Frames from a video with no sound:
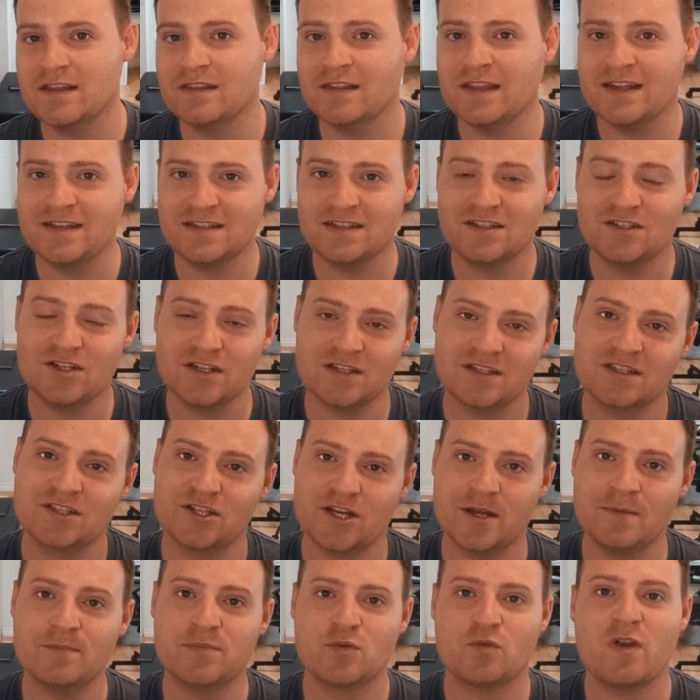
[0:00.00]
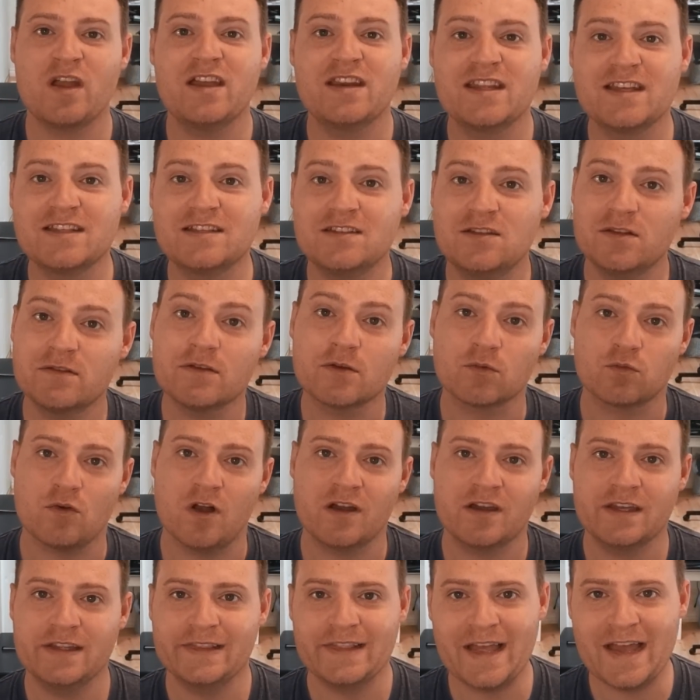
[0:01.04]
let's just jump right into the
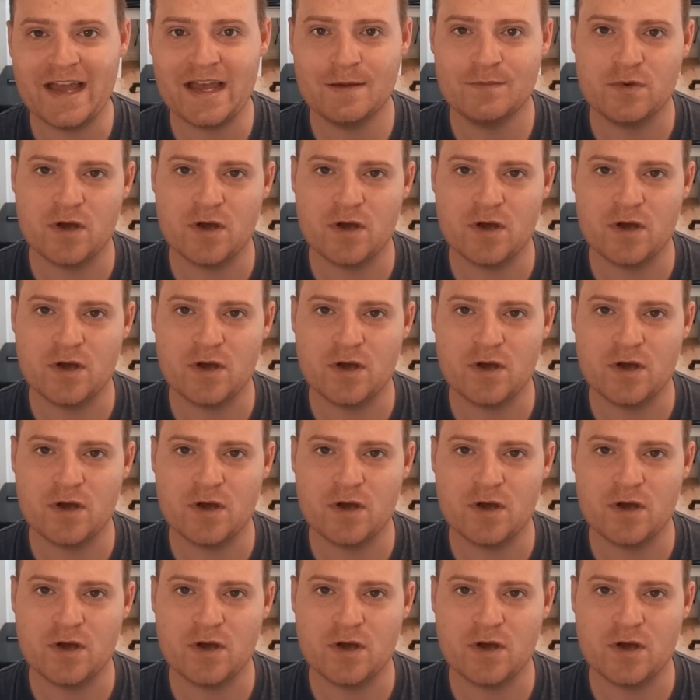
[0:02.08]
Rocket Lab